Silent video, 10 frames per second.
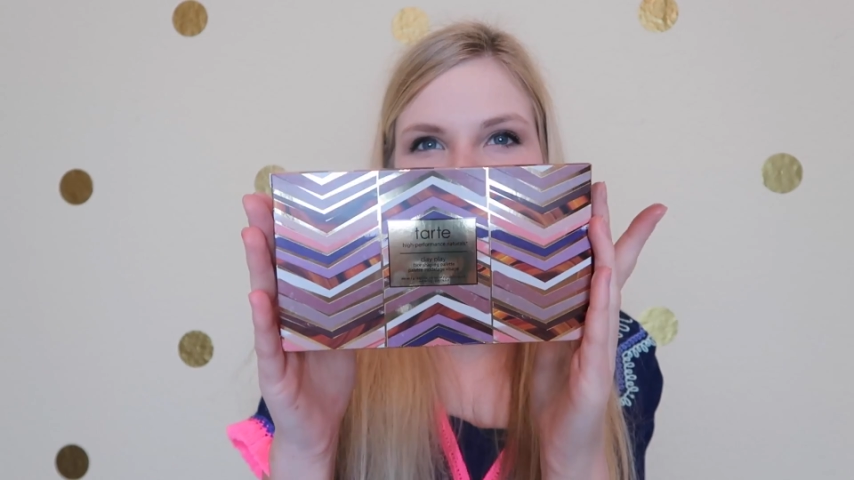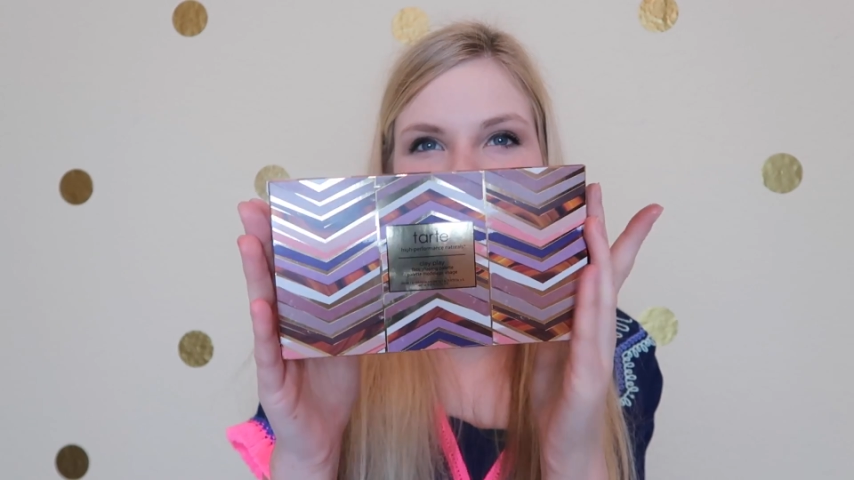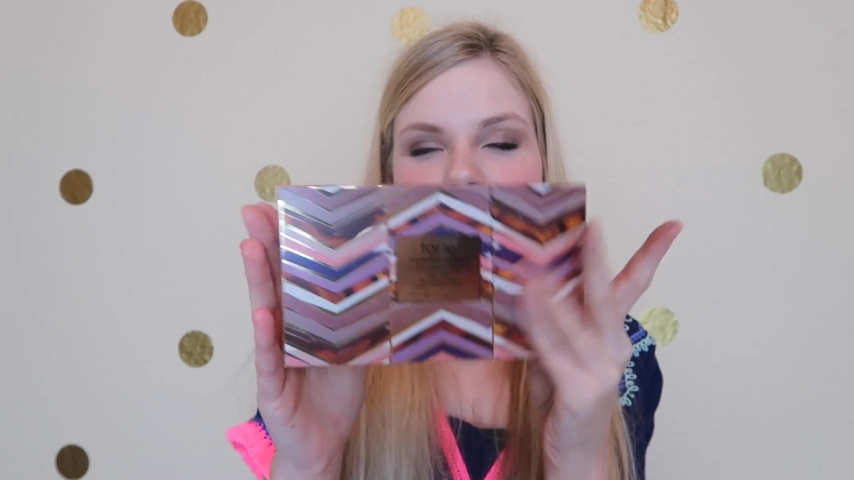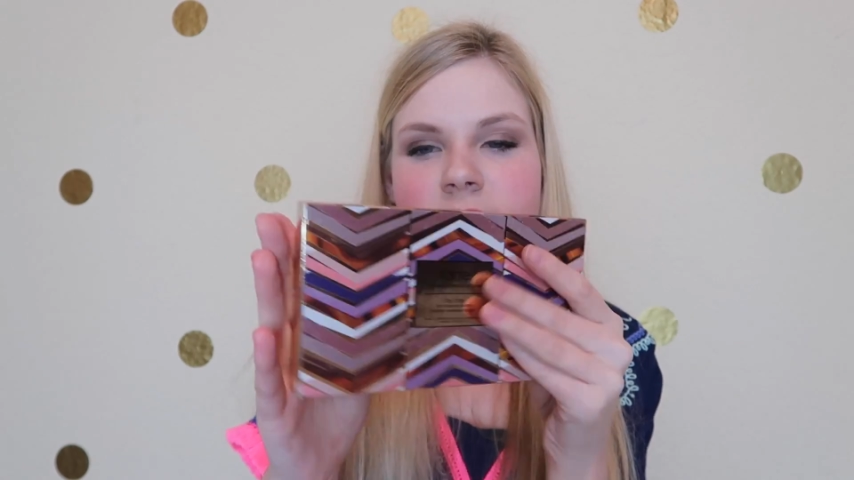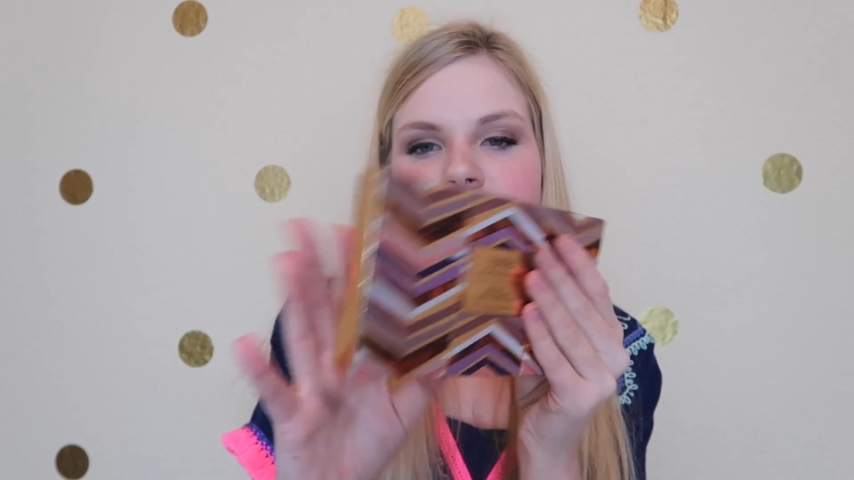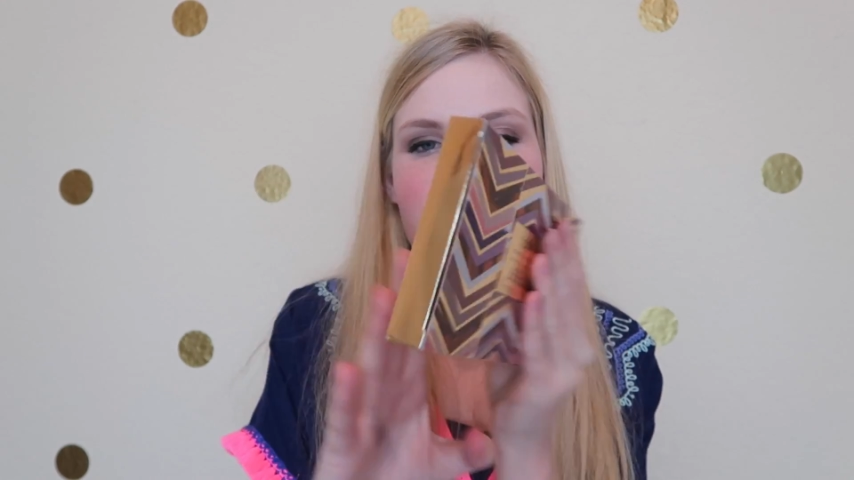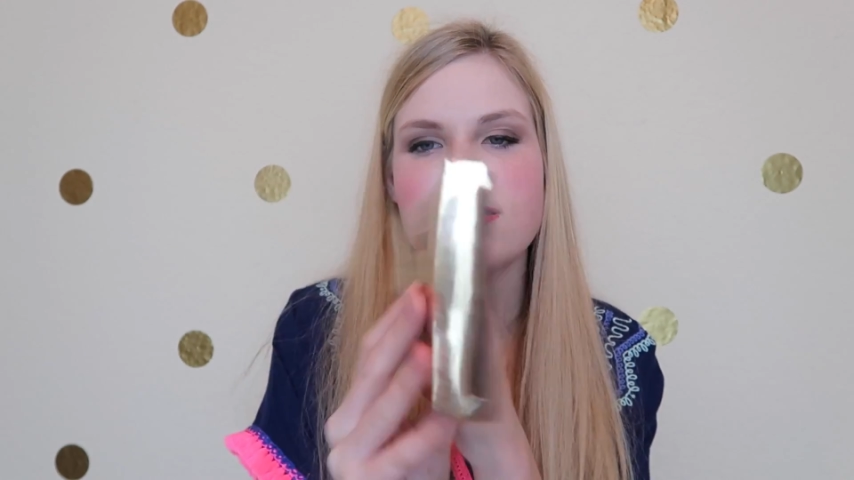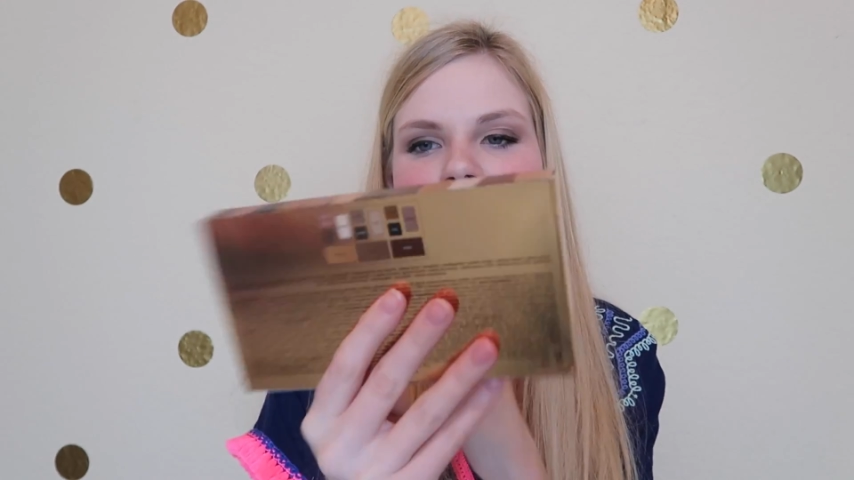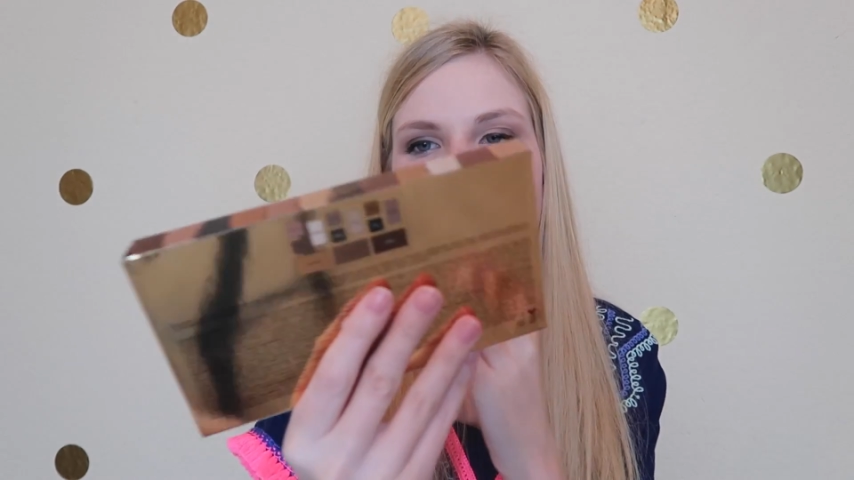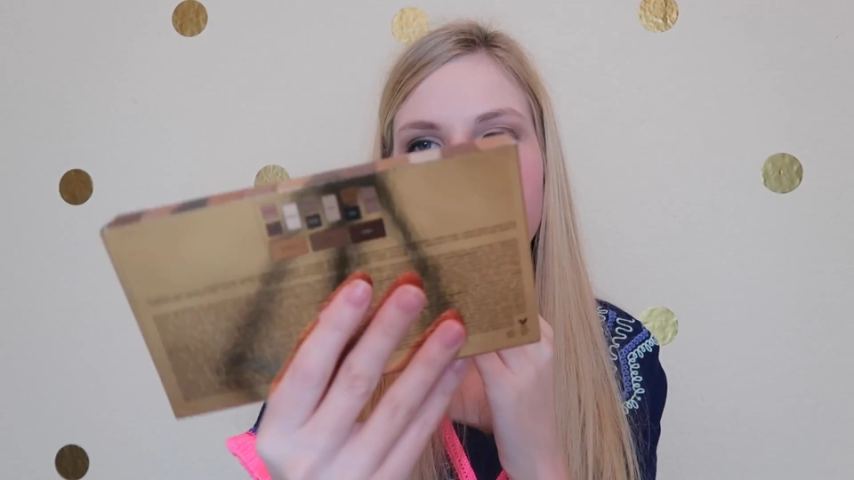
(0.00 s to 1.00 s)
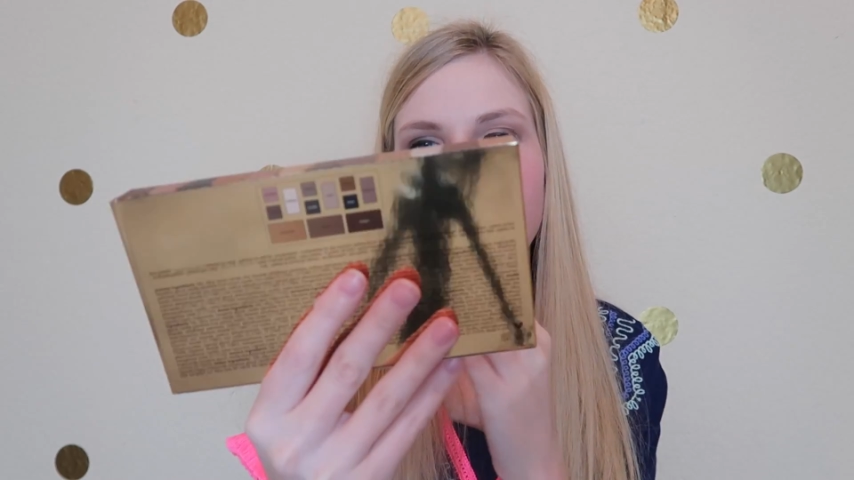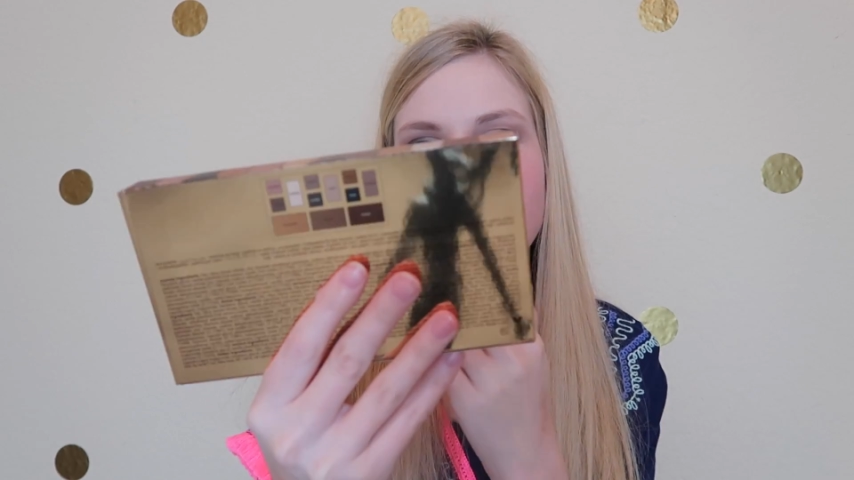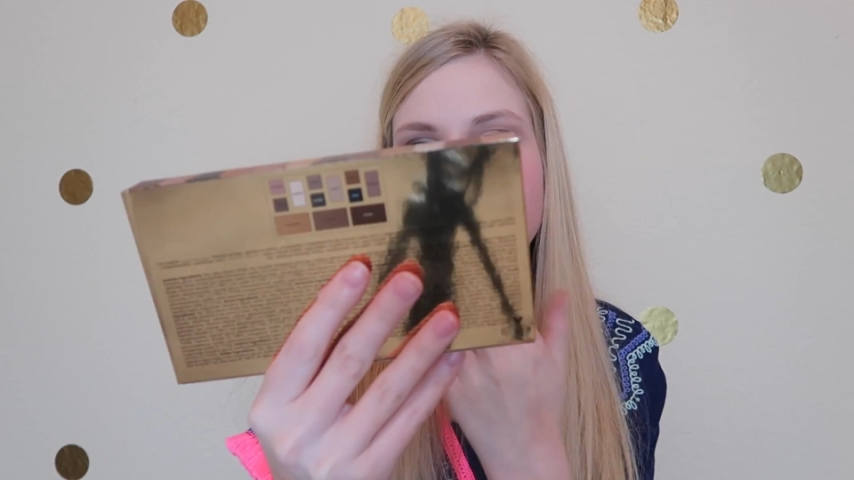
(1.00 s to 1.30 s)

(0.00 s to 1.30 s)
the outside of it.